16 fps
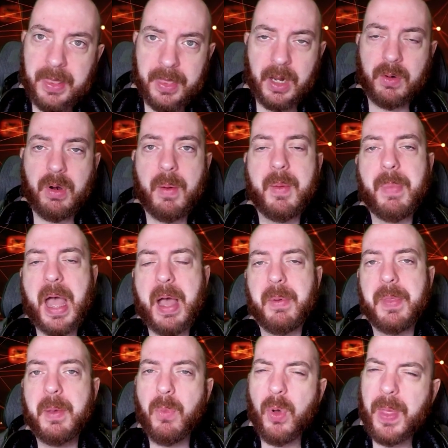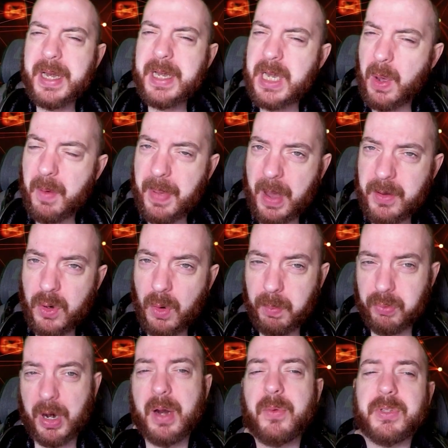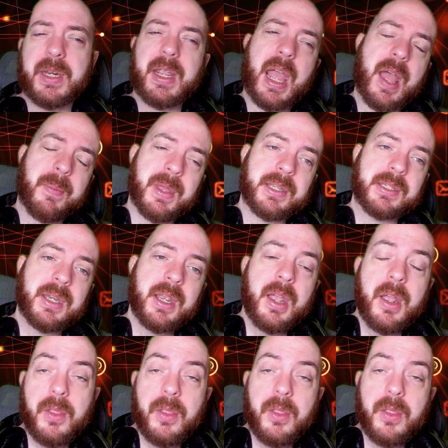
that grow in power the more they know about your browsing habits.